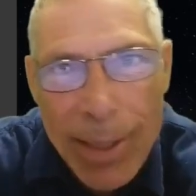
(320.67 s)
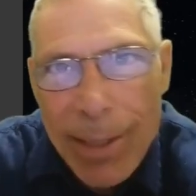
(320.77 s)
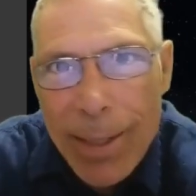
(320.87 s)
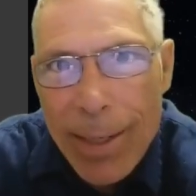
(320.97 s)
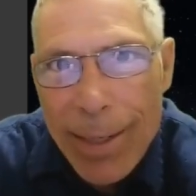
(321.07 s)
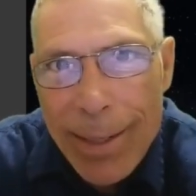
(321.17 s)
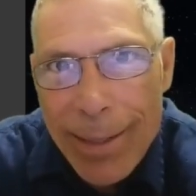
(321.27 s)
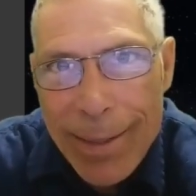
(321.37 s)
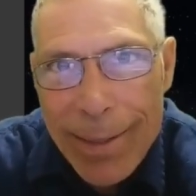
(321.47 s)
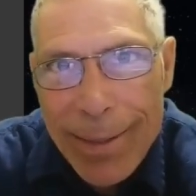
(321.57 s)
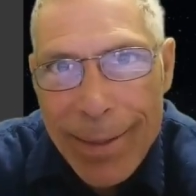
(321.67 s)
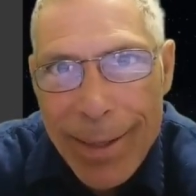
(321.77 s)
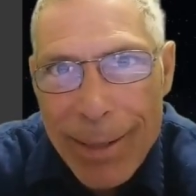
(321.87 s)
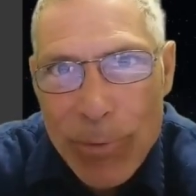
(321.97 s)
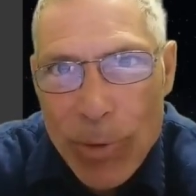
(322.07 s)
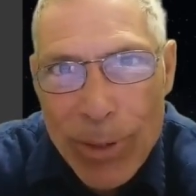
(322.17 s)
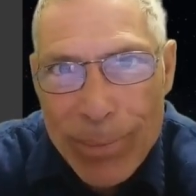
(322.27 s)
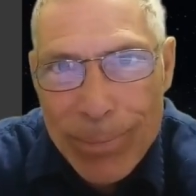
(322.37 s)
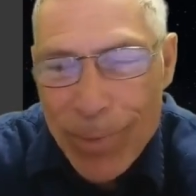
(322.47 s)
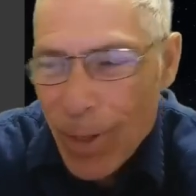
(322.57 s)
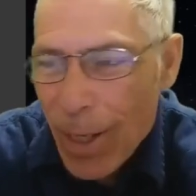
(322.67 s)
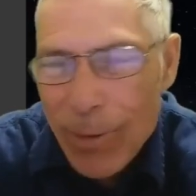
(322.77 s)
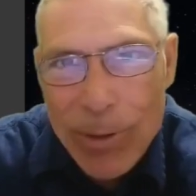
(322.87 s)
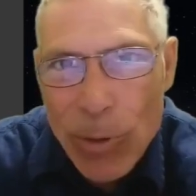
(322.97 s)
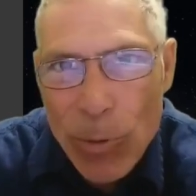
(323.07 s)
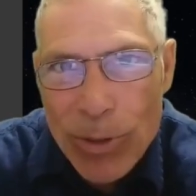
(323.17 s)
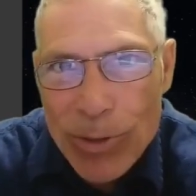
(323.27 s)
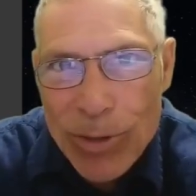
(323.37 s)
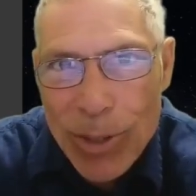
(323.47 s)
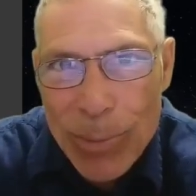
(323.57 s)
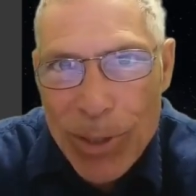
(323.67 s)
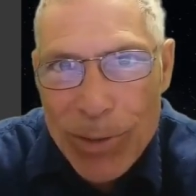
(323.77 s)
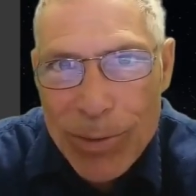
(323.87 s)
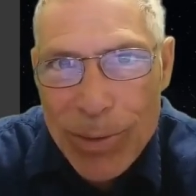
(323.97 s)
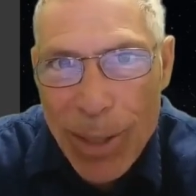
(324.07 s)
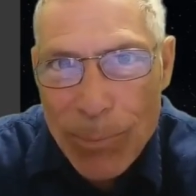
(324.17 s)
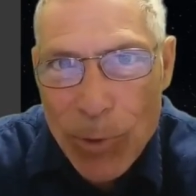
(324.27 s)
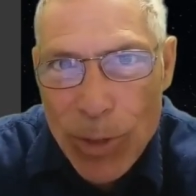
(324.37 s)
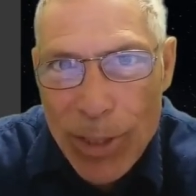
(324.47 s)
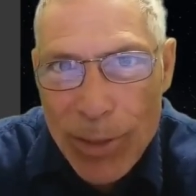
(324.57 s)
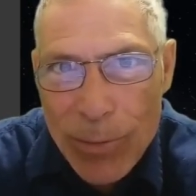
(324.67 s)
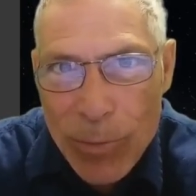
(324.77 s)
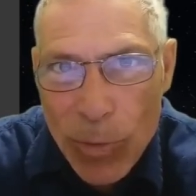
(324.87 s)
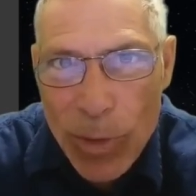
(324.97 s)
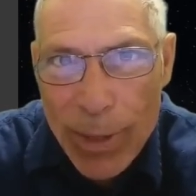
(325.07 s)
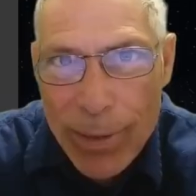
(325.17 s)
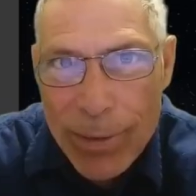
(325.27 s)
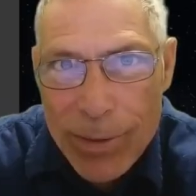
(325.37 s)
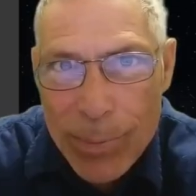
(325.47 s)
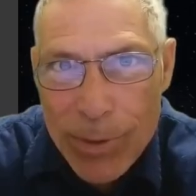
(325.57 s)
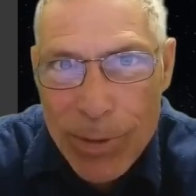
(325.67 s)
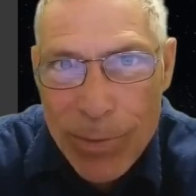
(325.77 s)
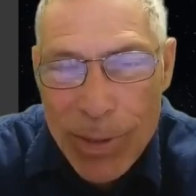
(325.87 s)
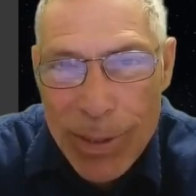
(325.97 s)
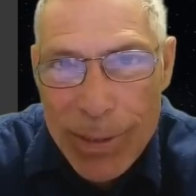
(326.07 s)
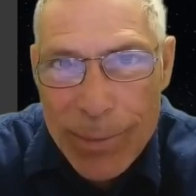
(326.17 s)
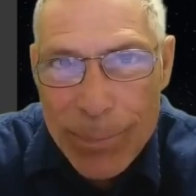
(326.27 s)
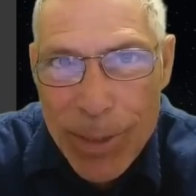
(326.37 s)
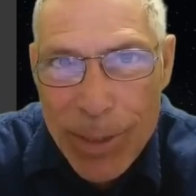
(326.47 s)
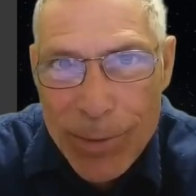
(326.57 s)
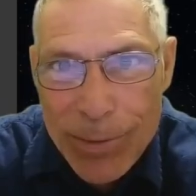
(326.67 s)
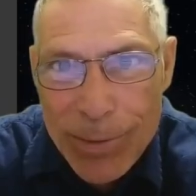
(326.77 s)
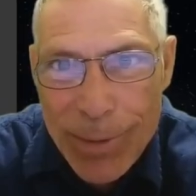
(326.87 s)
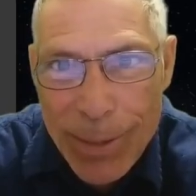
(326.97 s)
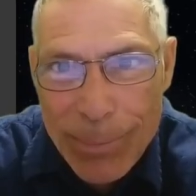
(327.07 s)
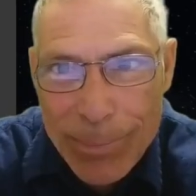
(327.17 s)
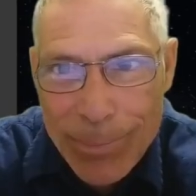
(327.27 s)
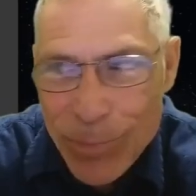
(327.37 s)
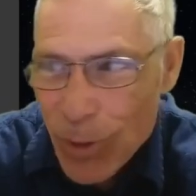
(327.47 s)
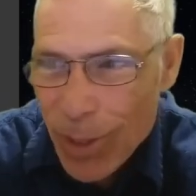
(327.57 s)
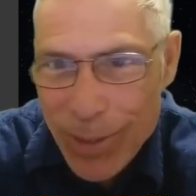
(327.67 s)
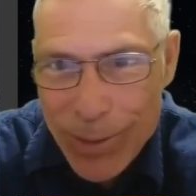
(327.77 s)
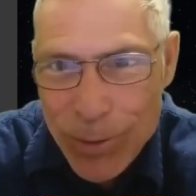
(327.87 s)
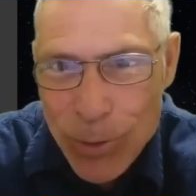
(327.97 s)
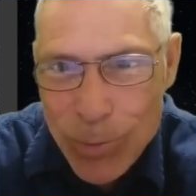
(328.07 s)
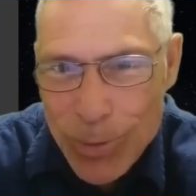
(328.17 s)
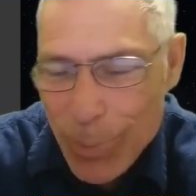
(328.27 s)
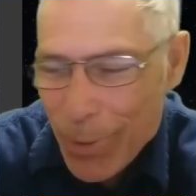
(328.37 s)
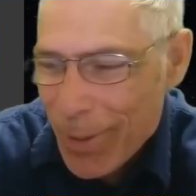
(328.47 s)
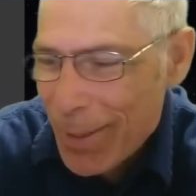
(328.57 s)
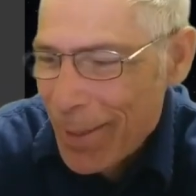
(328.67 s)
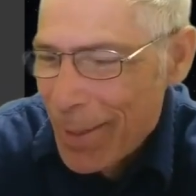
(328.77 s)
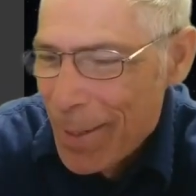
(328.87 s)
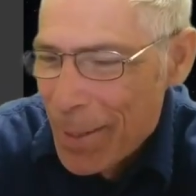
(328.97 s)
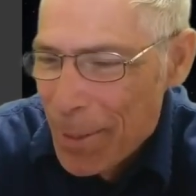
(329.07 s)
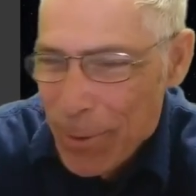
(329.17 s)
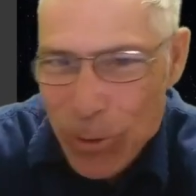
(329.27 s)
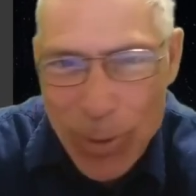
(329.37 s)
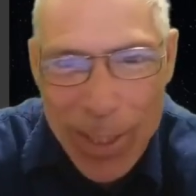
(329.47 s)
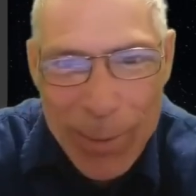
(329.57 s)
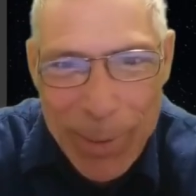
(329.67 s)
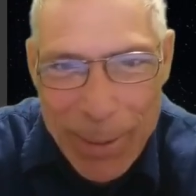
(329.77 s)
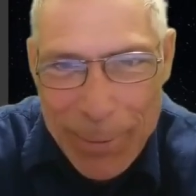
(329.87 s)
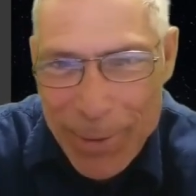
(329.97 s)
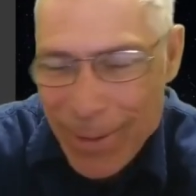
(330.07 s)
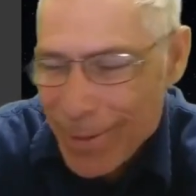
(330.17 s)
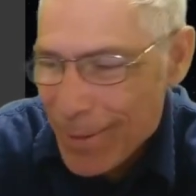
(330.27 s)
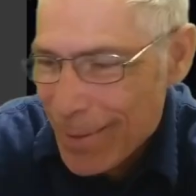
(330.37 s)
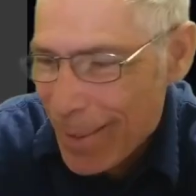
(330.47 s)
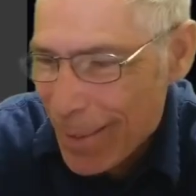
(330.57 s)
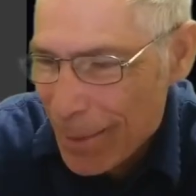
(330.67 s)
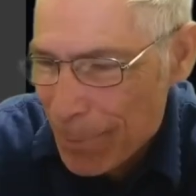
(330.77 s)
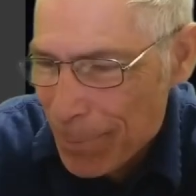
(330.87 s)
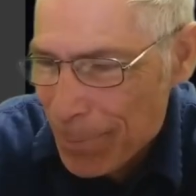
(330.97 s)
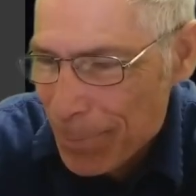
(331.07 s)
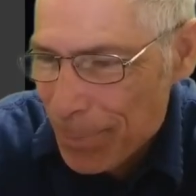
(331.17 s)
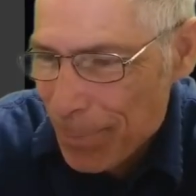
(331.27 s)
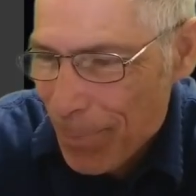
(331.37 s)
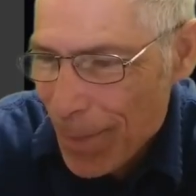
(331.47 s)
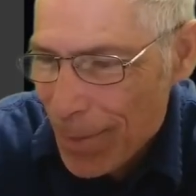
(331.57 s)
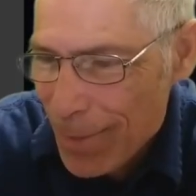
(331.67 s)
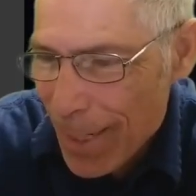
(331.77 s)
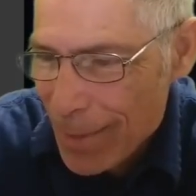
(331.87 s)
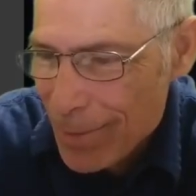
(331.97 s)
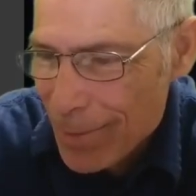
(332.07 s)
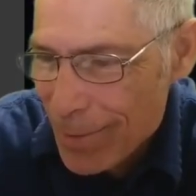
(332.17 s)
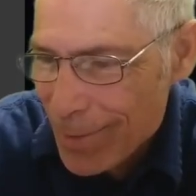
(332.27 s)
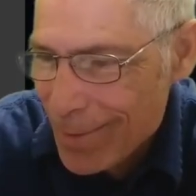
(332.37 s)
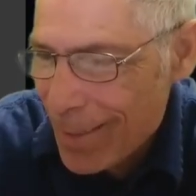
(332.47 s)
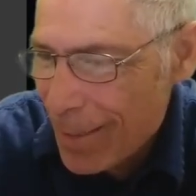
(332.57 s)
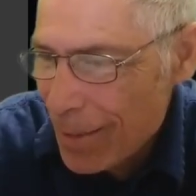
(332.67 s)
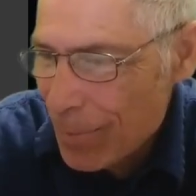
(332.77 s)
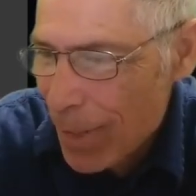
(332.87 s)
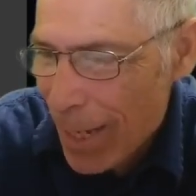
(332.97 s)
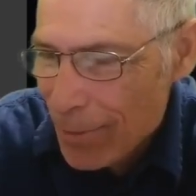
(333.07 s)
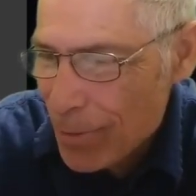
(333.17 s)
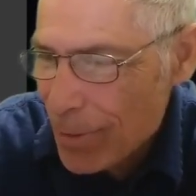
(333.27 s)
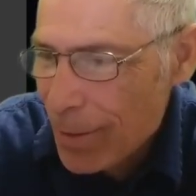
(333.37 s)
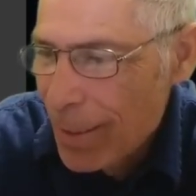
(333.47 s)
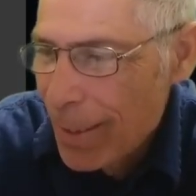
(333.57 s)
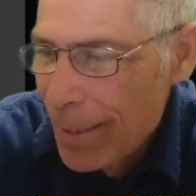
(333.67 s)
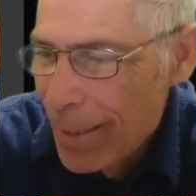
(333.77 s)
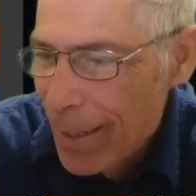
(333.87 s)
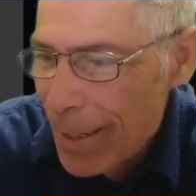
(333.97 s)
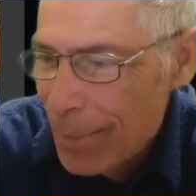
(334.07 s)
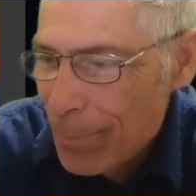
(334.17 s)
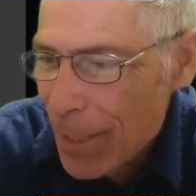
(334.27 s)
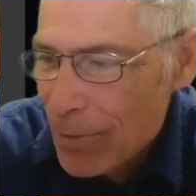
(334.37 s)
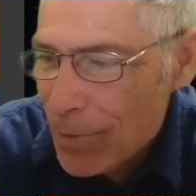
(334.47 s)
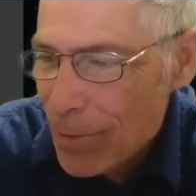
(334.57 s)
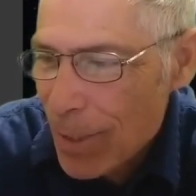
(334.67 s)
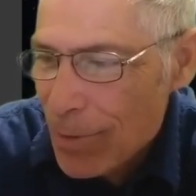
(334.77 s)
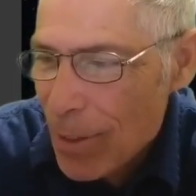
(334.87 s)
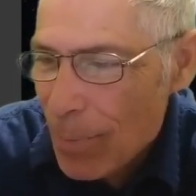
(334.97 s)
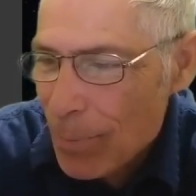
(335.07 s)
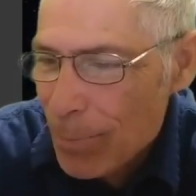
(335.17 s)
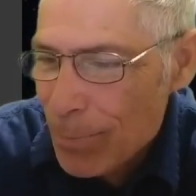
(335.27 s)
uh, I only know this is here because I'm looking for it specifically because I'm trying to show something. So anyway, this is a text scaling factor. That's how